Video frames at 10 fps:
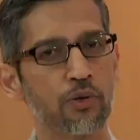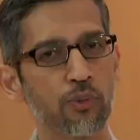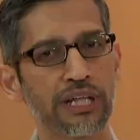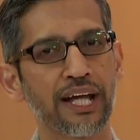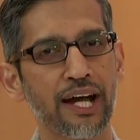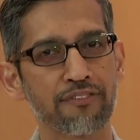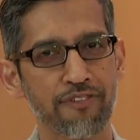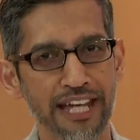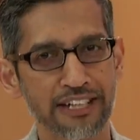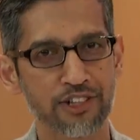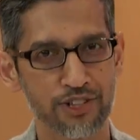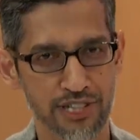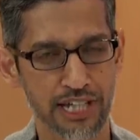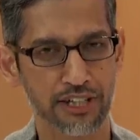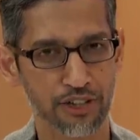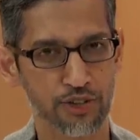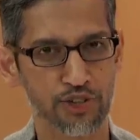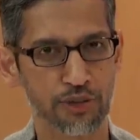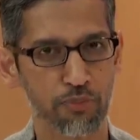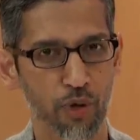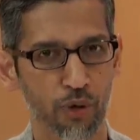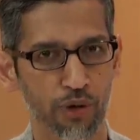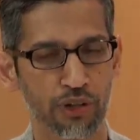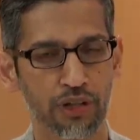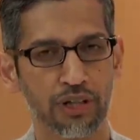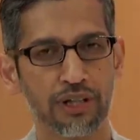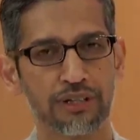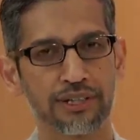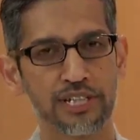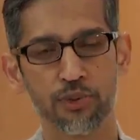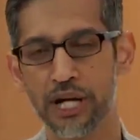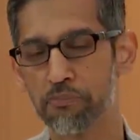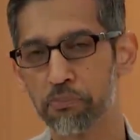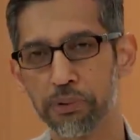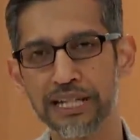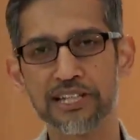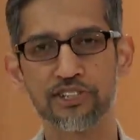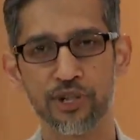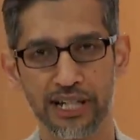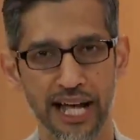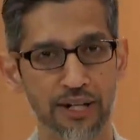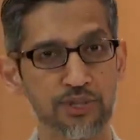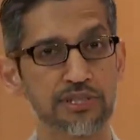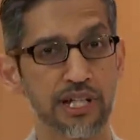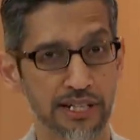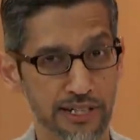We can't wait to see it used in more. That's why I'm pleased to announce that